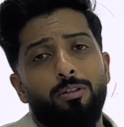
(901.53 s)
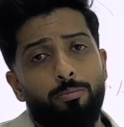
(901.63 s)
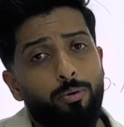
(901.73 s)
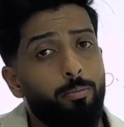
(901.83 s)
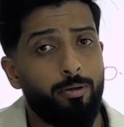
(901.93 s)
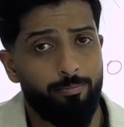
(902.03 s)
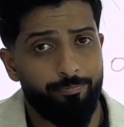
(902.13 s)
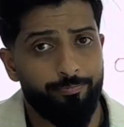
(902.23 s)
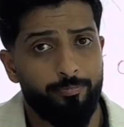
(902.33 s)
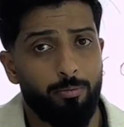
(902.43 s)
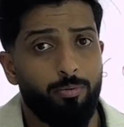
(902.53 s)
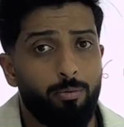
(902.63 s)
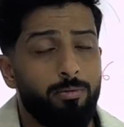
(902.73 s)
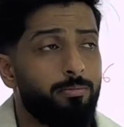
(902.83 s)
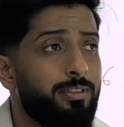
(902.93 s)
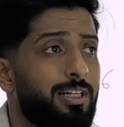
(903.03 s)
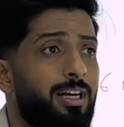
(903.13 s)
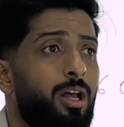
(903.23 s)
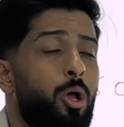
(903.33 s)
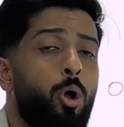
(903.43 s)
the problem is
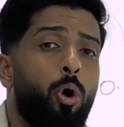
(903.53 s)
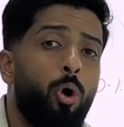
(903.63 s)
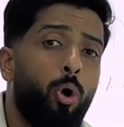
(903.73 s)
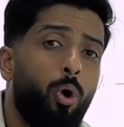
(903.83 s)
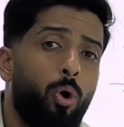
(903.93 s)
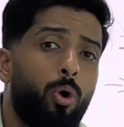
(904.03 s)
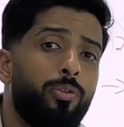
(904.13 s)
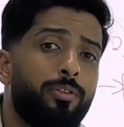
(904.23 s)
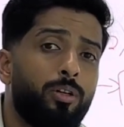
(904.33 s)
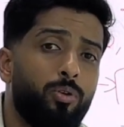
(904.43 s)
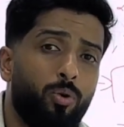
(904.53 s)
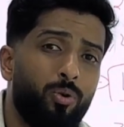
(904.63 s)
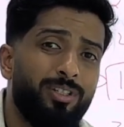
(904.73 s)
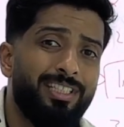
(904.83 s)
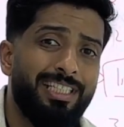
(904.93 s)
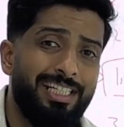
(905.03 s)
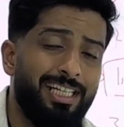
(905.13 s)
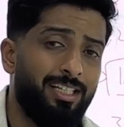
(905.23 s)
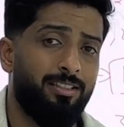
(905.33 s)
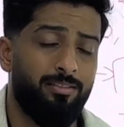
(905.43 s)
that on the launch
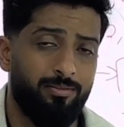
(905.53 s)
day,